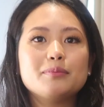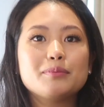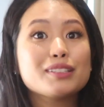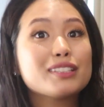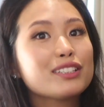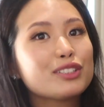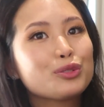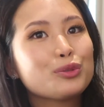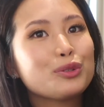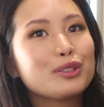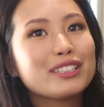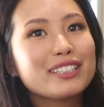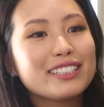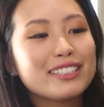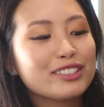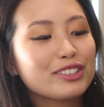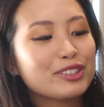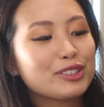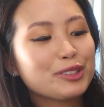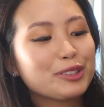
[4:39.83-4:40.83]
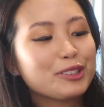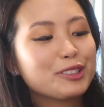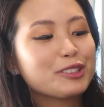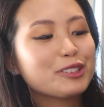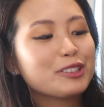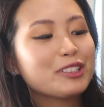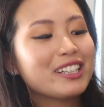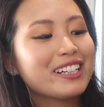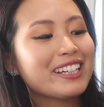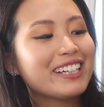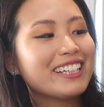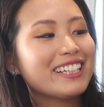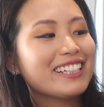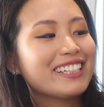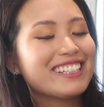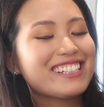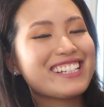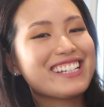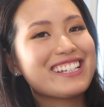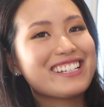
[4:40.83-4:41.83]
but this one is so
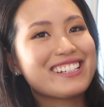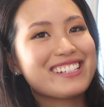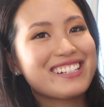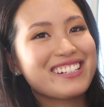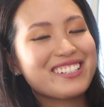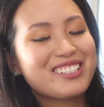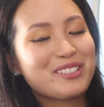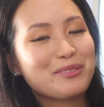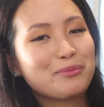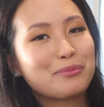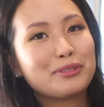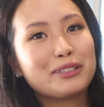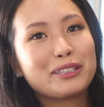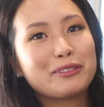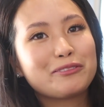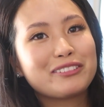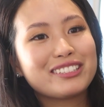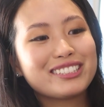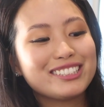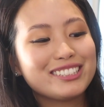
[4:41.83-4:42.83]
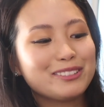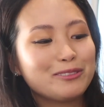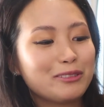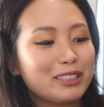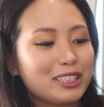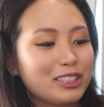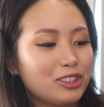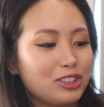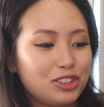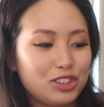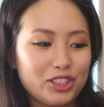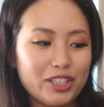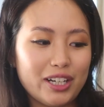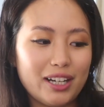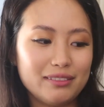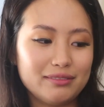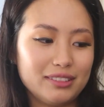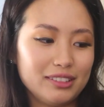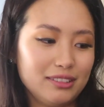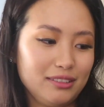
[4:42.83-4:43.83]
easy to bring with you when you
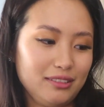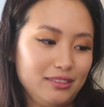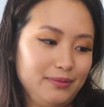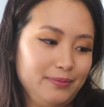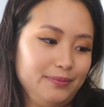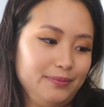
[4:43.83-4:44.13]
travel.